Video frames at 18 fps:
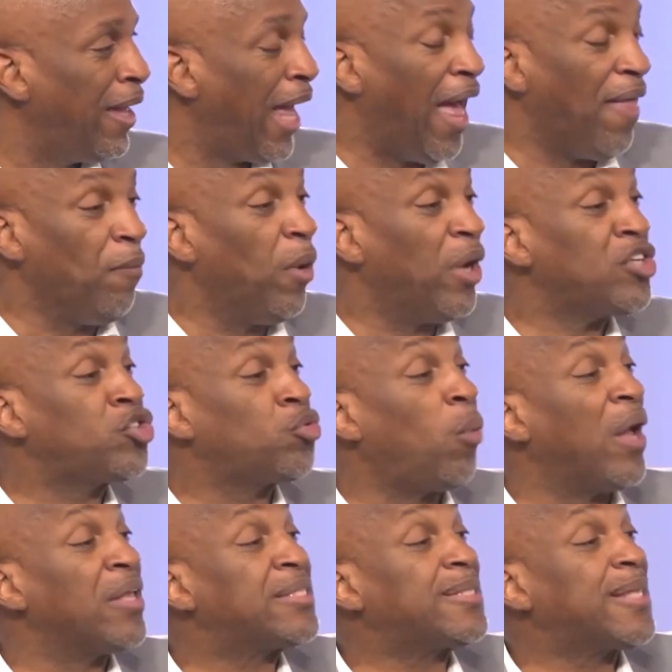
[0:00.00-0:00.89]
And
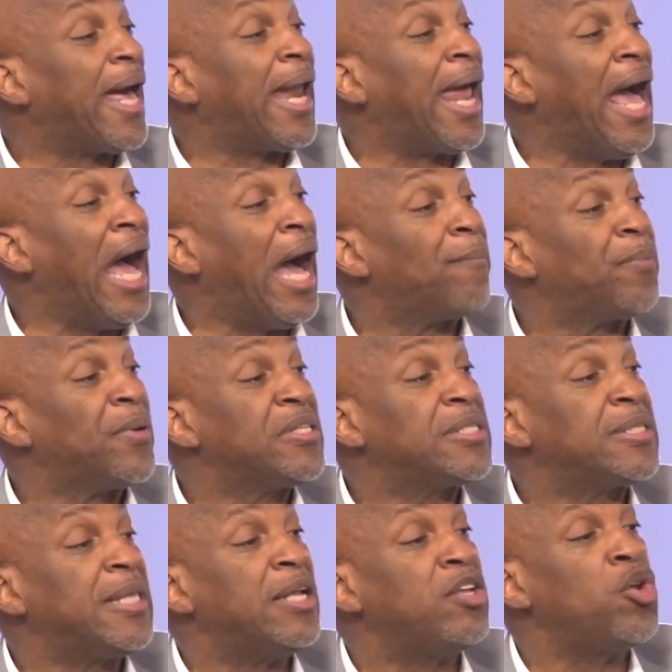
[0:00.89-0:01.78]
once that
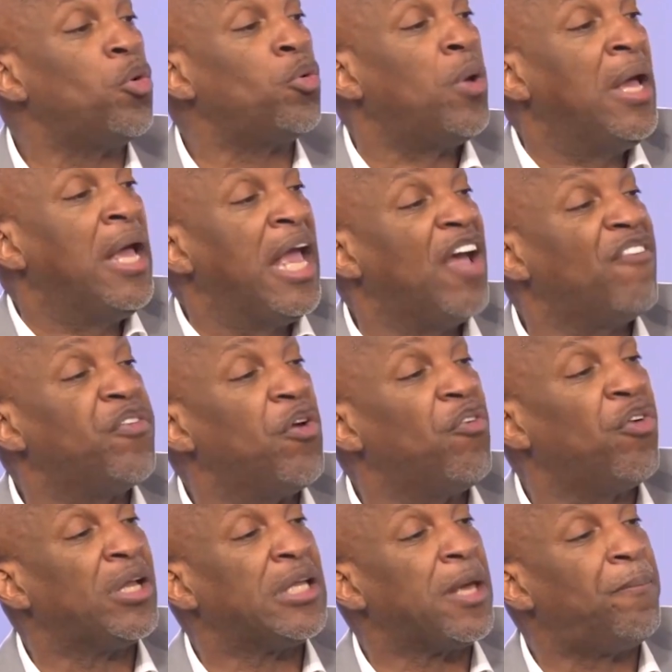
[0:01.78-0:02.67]
happens, then you, if
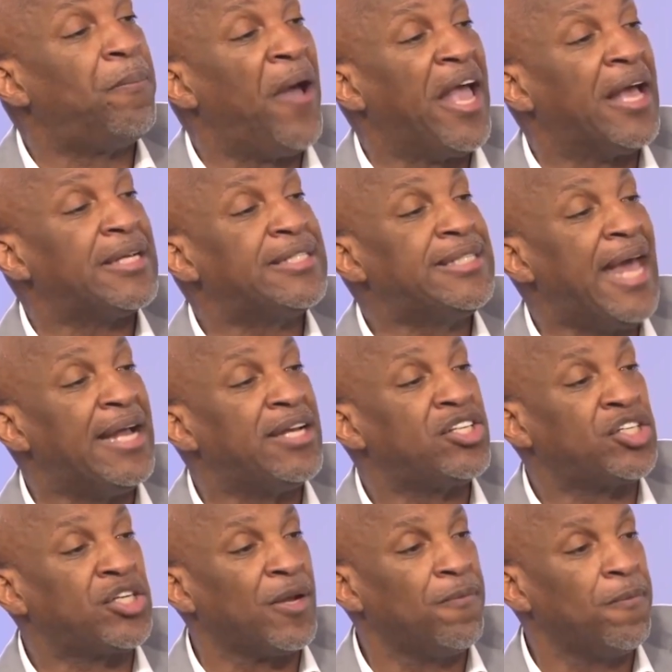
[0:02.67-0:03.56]
really pay
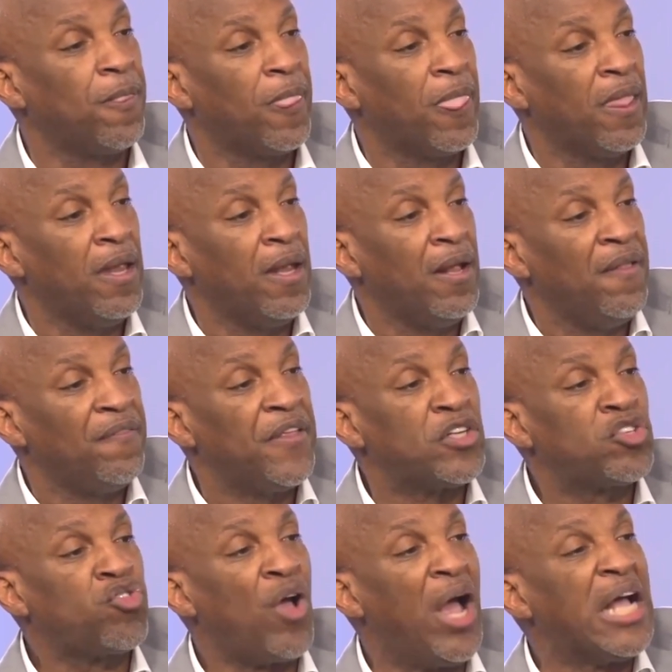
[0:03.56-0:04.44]
attention,
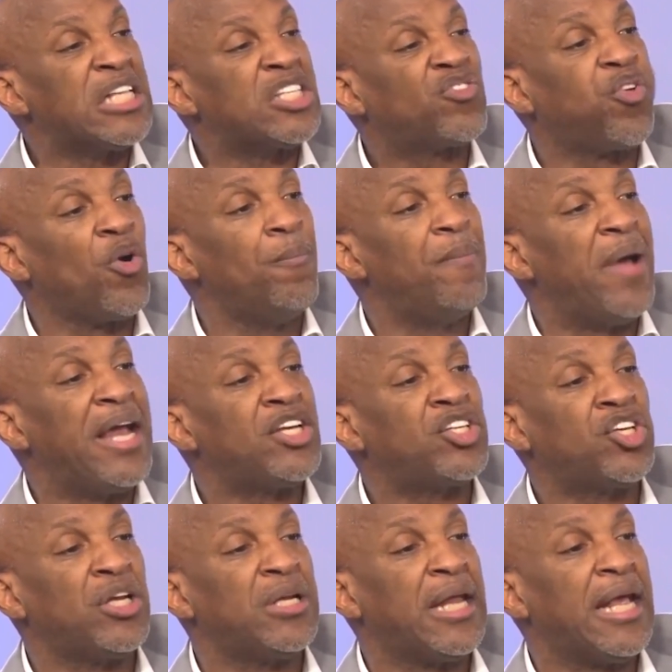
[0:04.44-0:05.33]
the
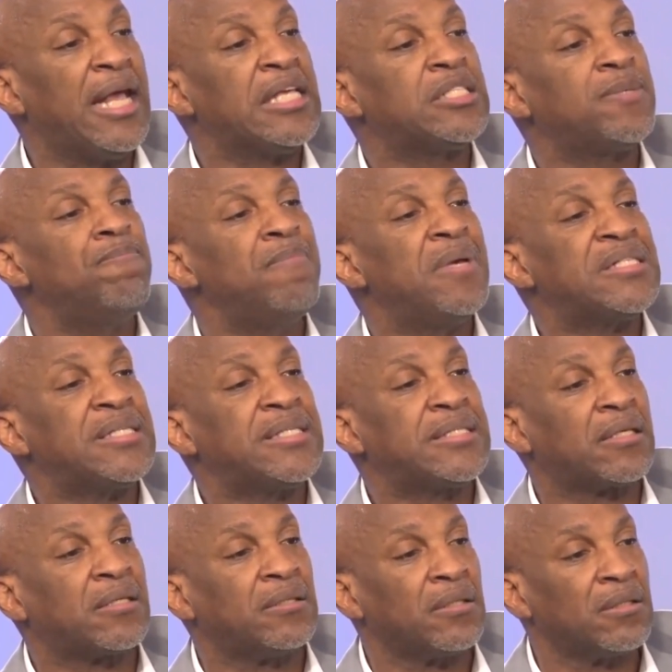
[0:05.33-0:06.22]
transformation is
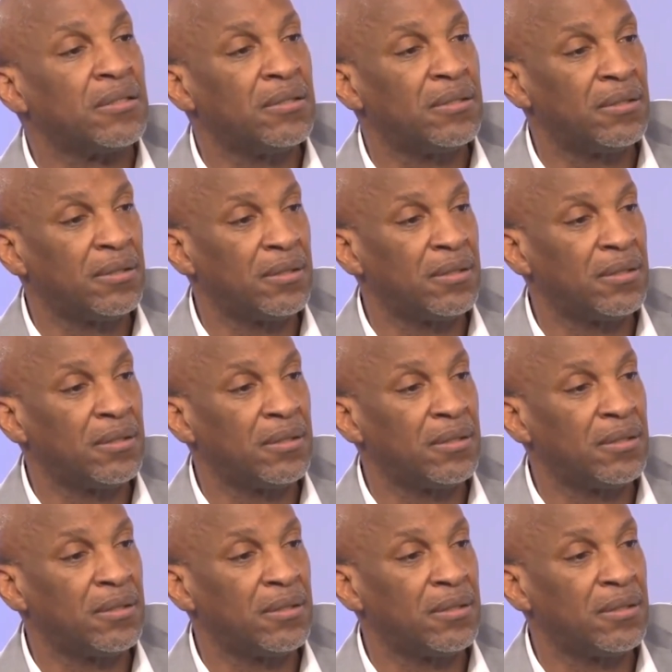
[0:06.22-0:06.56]
mystical.